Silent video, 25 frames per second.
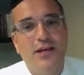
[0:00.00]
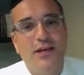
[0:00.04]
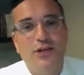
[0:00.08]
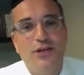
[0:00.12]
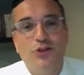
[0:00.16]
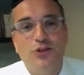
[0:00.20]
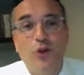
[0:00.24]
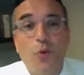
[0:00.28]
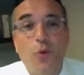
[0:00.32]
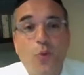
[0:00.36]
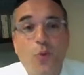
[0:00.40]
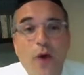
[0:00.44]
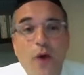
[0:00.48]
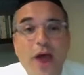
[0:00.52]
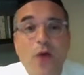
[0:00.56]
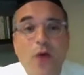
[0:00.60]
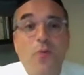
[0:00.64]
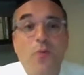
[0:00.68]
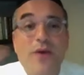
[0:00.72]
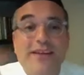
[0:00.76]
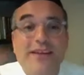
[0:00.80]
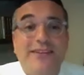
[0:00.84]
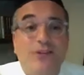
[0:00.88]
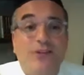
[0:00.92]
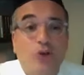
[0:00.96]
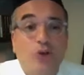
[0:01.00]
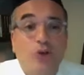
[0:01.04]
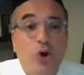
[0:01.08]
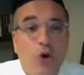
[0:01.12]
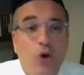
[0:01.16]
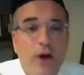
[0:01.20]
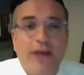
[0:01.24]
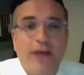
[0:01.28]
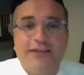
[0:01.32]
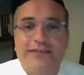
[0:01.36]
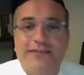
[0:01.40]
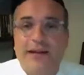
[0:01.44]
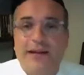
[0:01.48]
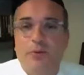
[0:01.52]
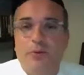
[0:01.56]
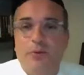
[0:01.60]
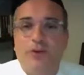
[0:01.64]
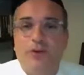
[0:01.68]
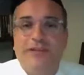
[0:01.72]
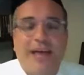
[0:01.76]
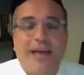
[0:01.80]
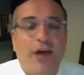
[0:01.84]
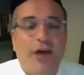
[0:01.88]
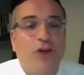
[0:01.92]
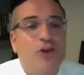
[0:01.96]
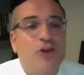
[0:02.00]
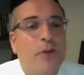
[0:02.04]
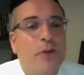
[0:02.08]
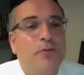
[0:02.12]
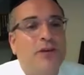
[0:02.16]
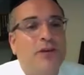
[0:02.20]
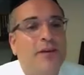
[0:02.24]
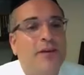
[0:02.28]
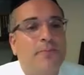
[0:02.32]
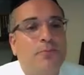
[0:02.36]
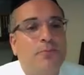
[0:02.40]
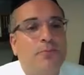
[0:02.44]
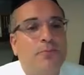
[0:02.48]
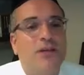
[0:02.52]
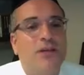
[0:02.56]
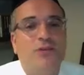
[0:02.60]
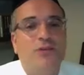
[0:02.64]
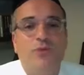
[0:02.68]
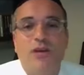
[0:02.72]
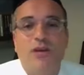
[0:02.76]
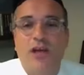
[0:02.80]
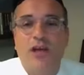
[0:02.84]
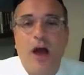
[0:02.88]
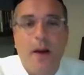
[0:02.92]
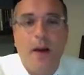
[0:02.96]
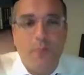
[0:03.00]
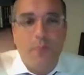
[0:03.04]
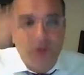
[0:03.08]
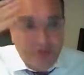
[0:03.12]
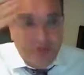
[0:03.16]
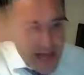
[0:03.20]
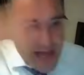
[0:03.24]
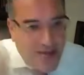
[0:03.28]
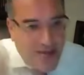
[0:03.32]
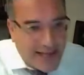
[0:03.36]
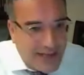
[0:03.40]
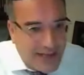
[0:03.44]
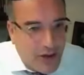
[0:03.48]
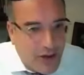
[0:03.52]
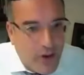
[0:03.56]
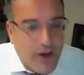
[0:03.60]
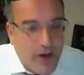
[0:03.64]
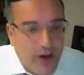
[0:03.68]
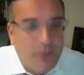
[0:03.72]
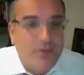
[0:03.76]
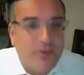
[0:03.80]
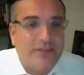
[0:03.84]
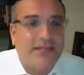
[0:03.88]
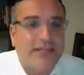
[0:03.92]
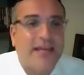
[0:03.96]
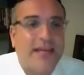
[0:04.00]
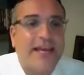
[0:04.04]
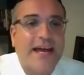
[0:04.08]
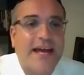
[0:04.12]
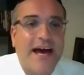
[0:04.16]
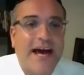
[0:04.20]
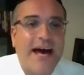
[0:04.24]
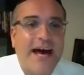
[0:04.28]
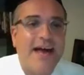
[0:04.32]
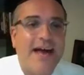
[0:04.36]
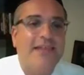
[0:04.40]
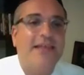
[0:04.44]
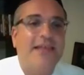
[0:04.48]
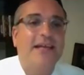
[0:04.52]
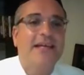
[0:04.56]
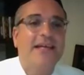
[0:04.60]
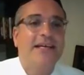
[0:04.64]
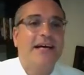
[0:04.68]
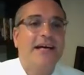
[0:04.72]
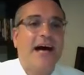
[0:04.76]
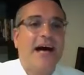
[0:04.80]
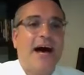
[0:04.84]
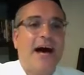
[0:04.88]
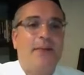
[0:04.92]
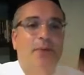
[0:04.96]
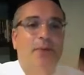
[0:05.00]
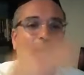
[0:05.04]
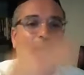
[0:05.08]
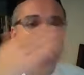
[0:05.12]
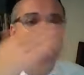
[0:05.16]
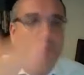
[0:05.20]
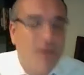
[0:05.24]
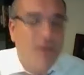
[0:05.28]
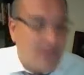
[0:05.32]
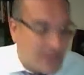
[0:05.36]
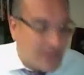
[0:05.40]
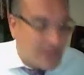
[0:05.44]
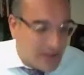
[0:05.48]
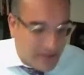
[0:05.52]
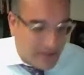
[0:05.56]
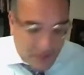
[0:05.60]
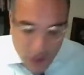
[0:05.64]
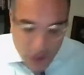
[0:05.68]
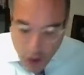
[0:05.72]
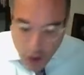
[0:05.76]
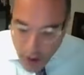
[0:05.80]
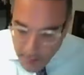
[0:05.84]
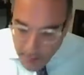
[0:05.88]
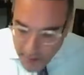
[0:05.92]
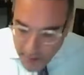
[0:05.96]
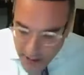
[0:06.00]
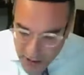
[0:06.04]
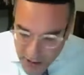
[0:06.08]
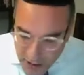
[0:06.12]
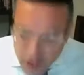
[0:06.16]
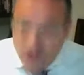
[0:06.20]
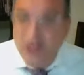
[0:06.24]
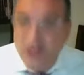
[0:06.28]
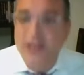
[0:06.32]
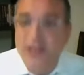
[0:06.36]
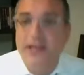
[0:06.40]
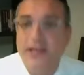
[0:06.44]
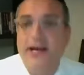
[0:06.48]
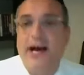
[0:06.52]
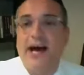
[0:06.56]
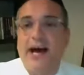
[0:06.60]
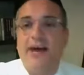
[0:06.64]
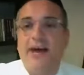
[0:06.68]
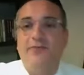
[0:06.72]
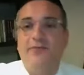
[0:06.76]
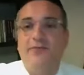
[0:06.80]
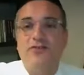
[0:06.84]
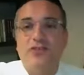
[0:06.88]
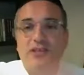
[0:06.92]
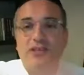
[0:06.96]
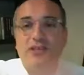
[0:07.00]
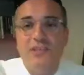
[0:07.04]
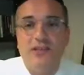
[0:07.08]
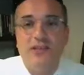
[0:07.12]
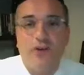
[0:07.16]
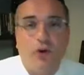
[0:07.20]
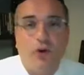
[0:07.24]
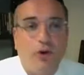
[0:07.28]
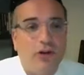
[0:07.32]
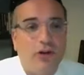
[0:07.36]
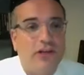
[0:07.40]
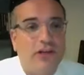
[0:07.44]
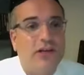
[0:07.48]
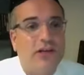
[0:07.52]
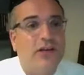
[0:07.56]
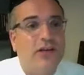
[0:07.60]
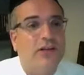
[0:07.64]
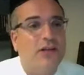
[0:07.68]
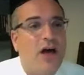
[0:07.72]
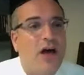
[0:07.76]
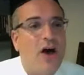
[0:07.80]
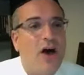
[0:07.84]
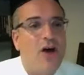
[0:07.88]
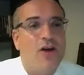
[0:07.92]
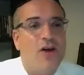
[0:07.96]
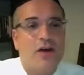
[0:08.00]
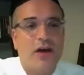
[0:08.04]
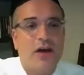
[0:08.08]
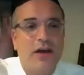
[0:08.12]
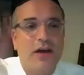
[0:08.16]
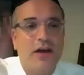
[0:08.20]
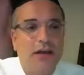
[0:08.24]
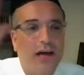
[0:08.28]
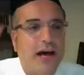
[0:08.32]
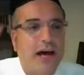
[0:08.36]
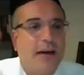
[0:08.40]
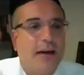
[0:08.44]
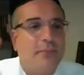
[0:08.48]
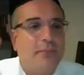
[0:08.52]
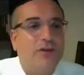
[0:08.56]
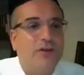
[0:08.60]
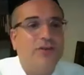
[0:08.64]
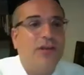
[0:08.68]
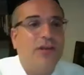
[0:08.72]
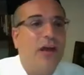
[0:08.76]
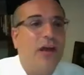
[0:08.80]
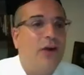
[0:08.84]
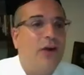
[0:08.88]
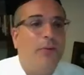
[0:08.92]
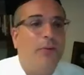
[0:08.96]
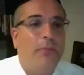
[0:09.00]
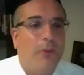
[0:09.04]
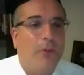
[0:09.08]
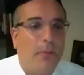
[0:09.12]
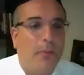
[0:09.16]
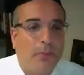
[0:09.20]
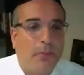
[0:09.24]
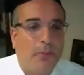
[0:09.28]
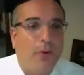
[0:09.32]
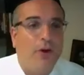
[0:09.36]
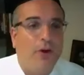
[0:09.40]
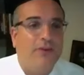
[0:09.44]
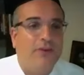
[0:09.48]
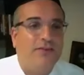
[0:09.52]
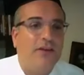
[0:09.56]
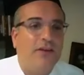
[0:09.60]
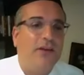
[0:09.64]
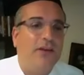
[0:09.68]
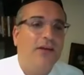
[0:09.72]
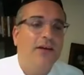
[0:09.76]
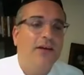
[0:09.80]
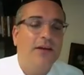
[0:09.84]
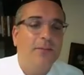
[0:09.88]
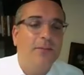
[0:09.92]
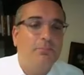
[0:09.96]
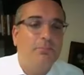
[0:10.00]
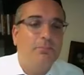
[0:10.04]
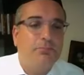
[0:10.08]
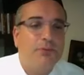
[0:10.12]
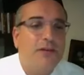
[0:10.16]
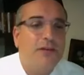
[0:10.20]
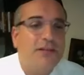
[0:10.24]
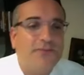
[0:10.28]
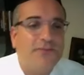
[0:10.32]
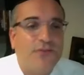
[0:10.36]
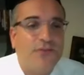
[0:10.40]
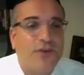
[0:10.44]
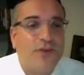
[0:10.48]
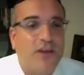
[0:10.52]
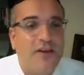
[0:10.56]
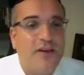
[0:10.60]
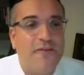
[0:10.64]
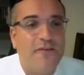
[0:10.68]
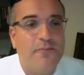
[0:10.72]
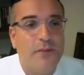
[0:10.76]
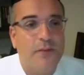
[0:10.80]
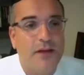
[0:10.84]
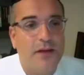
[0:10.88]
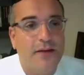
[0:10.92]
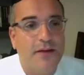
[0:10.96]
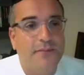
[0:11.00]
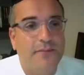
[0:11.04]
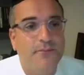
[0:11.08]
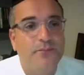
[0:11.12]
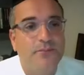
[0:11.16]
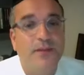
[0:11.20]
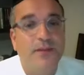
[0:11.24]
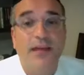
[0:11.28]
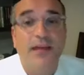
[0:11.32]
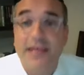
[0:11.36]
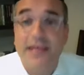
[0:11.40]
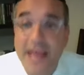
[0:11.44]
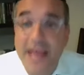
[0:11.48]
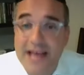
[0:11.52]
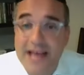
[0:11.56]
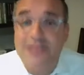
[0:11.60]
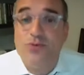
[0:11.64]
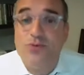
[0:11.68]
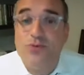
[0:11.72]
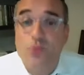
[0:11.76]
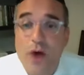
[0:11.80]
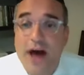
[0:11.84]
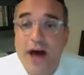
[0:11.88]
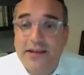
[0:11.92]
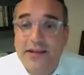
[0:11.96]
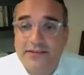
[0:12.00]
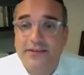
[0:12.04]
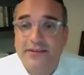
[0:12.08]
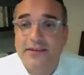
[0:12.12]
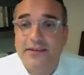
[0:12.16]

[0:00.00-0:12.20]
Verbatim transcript: The way we do it, Rabotai, on Yom Kippur is we come with the head low and we say, God, I'm a piece of garbage. I've sinned all year long. I'm a terrible person. Please forgive me. Guess what?